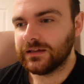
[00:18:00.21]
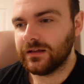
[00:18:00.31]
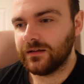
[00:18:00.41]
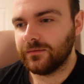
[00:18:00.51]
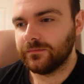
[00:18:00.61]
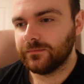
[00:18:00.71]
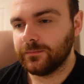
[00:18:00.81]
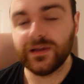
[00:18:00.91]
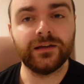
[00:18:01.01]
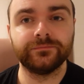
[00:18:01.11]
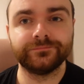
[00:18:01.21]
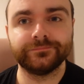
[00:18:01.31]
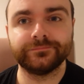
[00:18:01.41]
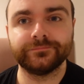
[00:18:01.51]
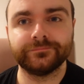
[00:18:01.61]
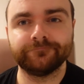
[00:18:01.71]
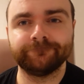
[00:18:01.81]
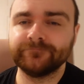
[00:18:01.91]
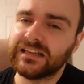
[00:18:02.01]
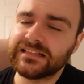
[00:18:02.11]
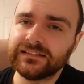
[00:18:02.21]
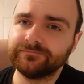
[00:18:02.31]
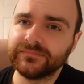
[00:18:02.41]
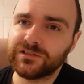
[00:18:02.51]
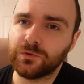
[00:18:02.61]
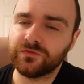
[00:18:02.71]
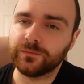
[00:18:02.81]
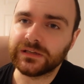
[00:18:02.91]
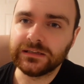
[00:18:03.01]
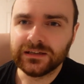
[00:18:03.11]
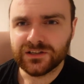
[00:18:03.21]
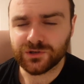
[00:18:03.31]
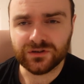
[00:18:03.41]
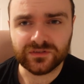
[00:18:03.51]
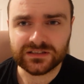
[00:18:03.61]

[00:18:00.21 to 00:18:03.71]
Um, but yeah, that's it. That's all from me. Sorry for